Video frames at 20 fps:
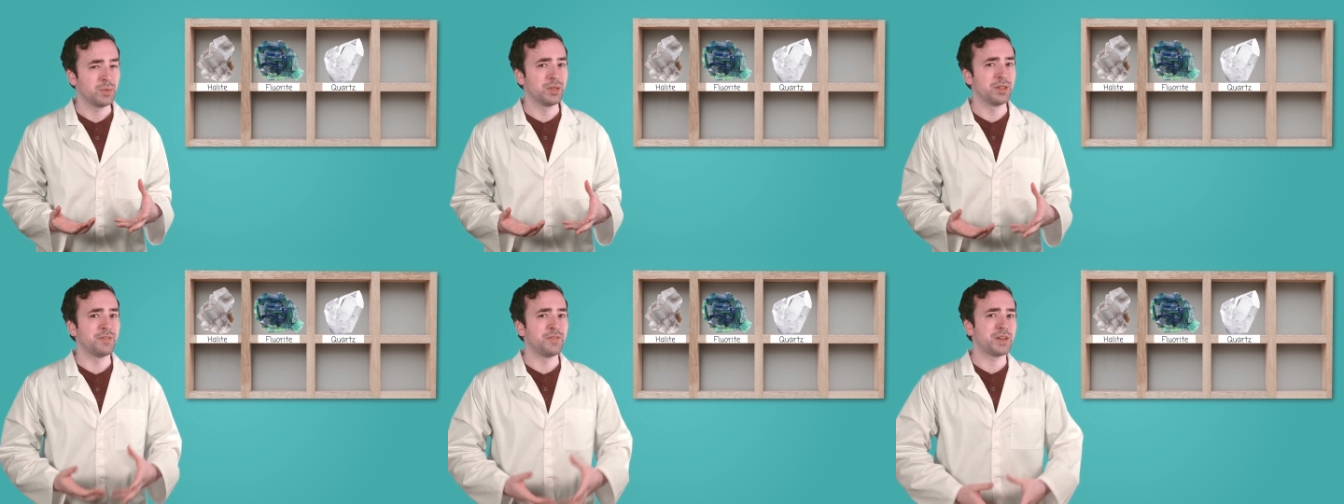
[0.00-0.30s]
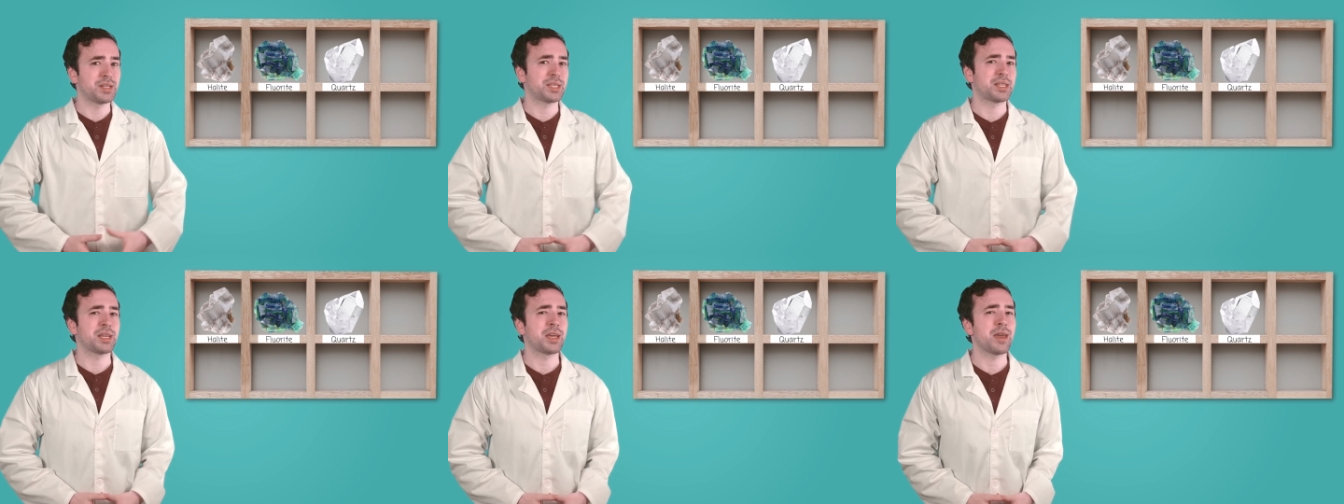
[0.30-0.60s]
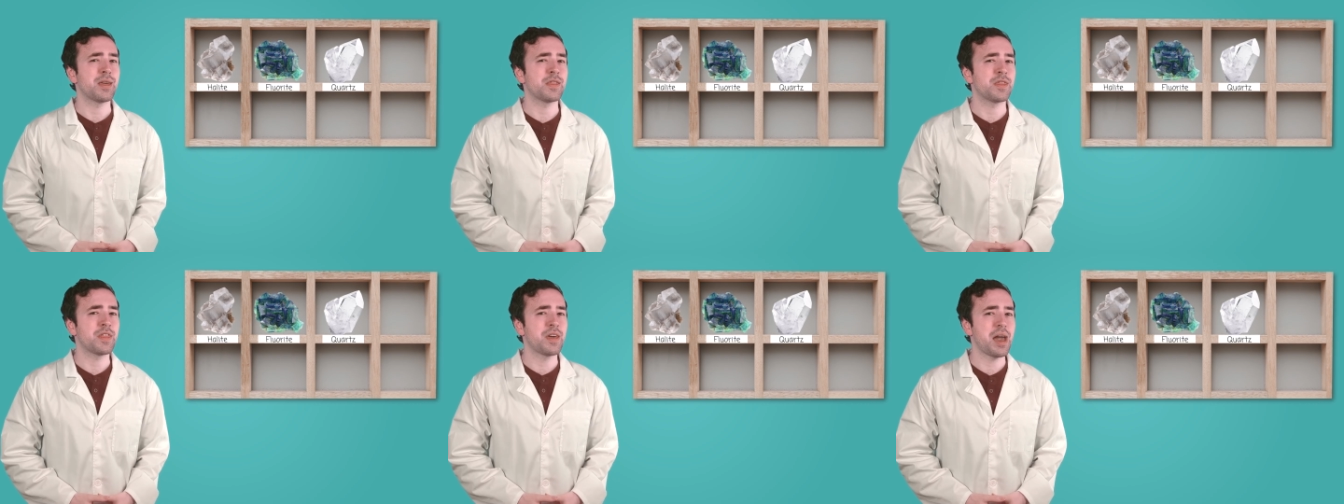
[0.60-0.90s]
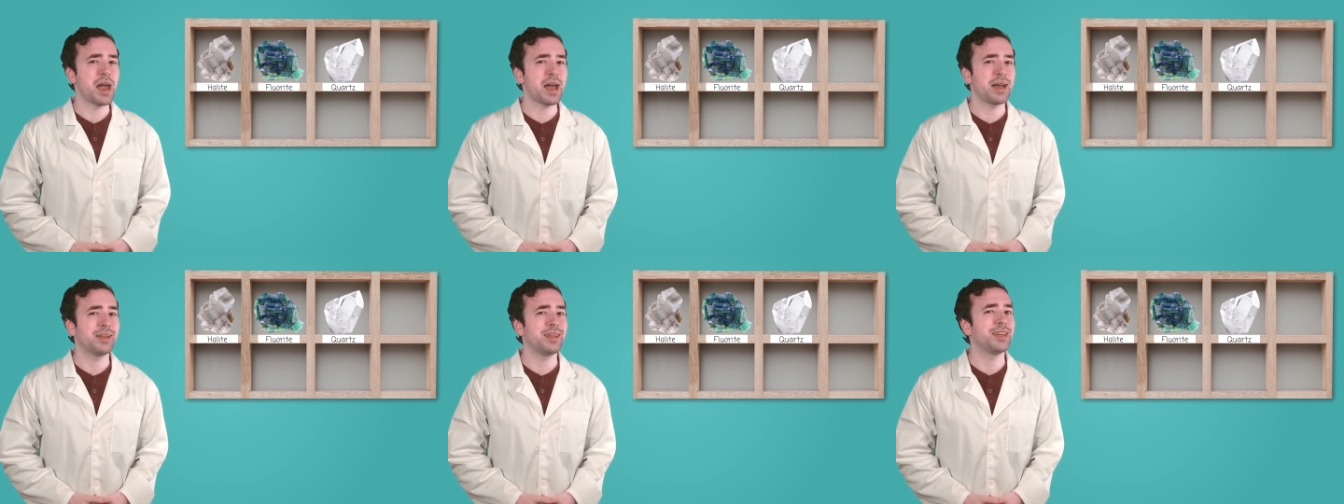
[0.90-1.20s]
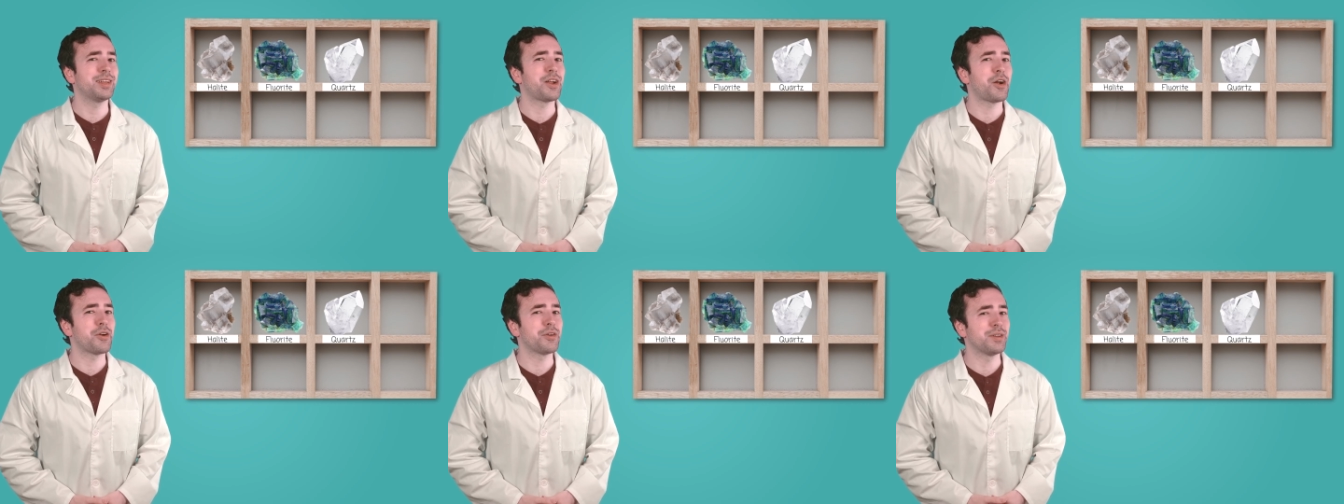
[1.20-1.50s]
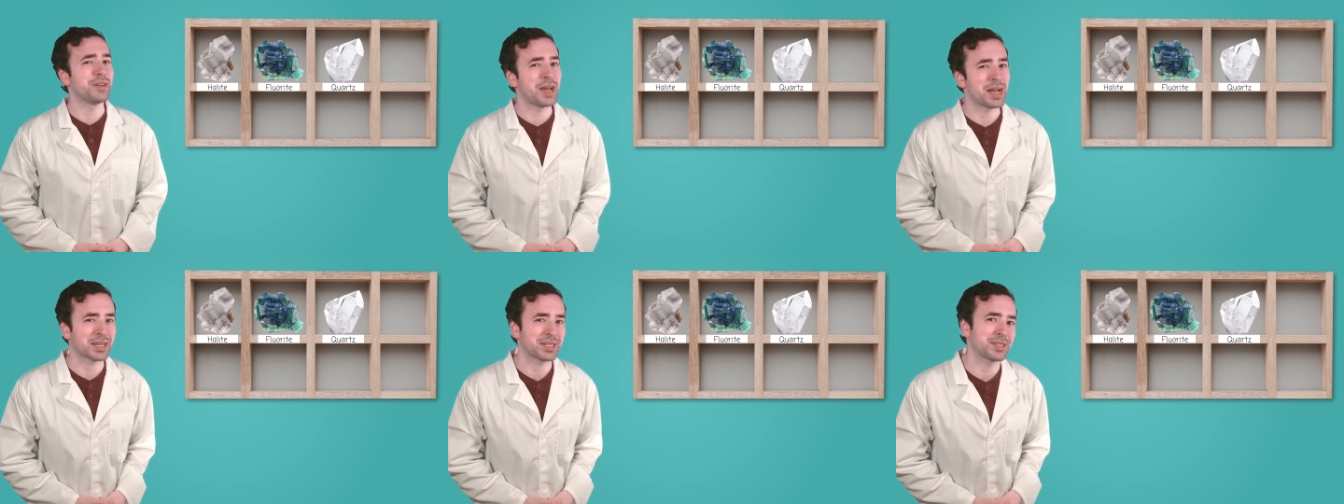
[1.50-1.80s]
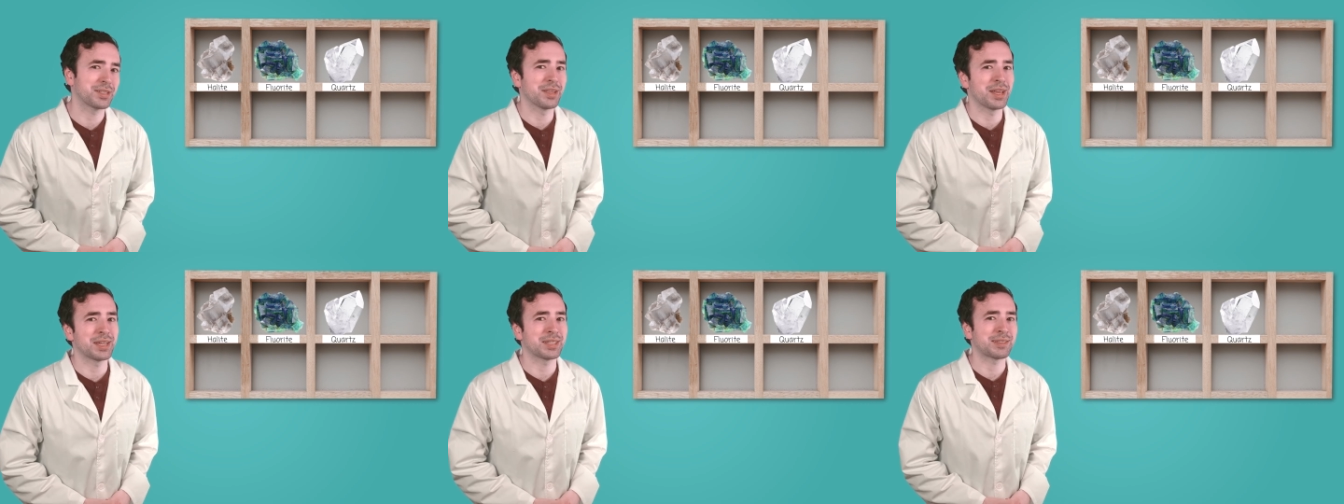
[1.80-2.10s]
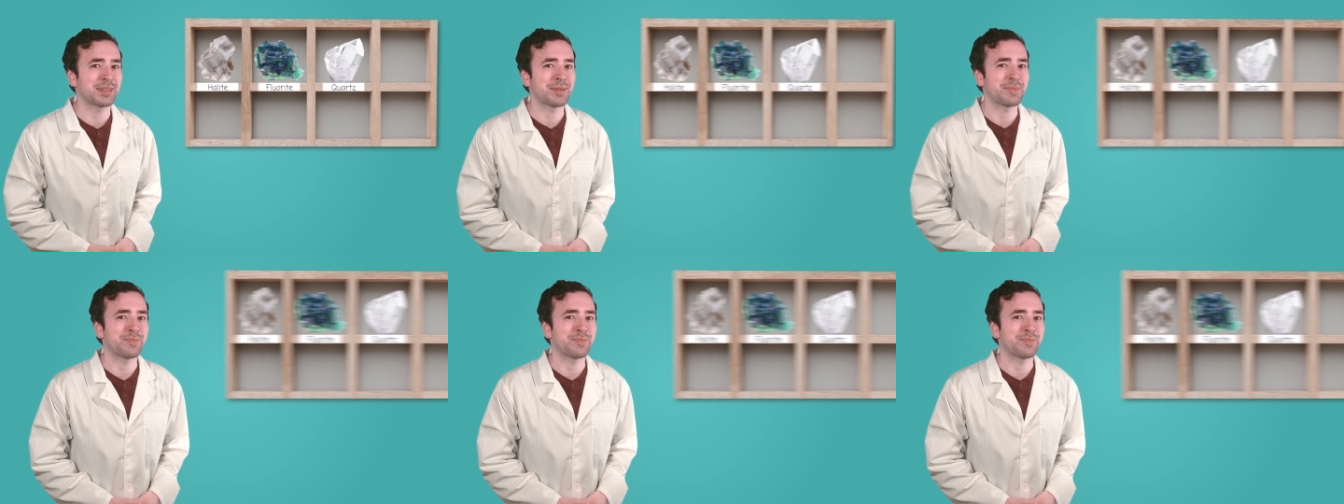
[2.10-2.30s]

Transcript: investigate that in our next lesson.